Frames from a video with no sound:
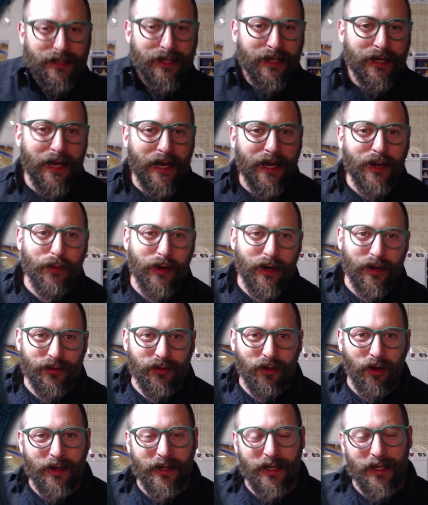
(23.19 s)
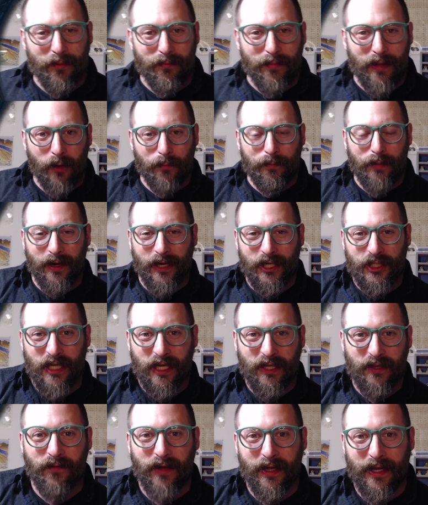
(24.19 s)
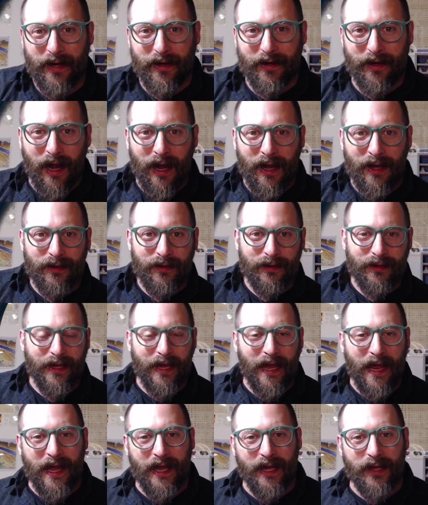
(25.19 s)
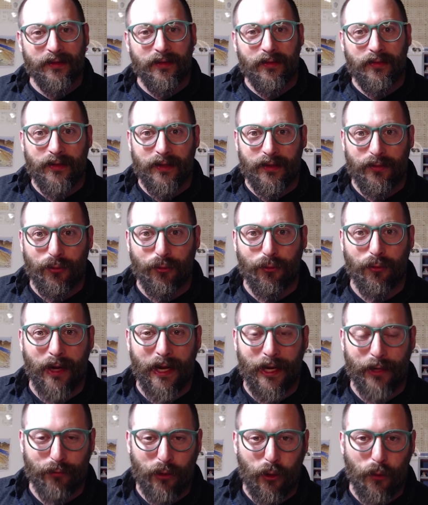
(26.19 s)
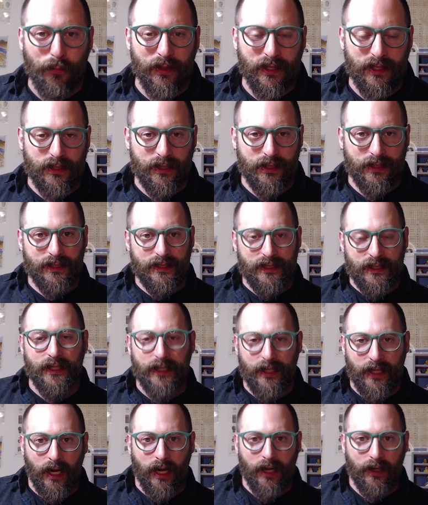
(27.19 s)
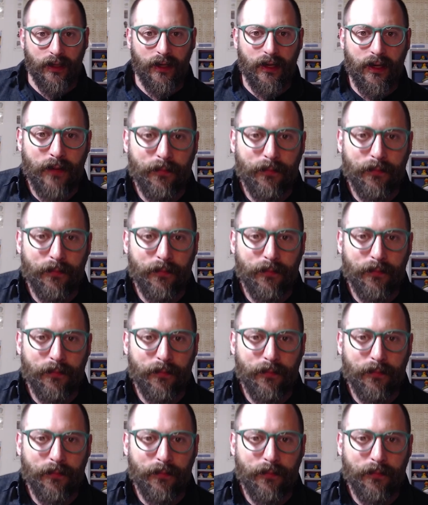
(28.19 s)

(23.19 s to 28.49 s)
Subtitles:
Today we are talking about Parashat Vayera and the Dura Europos Synagogue.